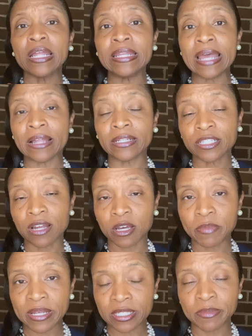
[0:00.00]
Now let's talk
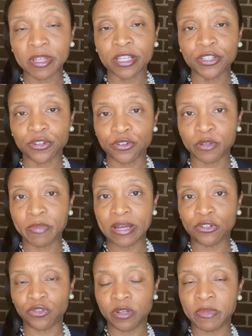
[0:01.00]
about some of the concerns about
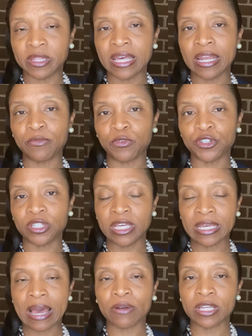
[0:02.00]
treatment that we're
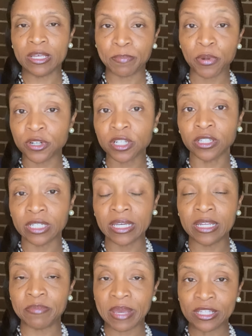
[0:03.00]
seeing out in, particularly
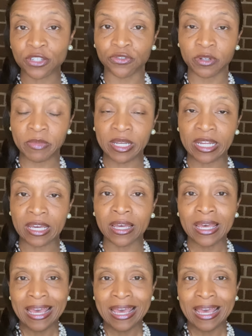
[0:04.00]
in mainstream media,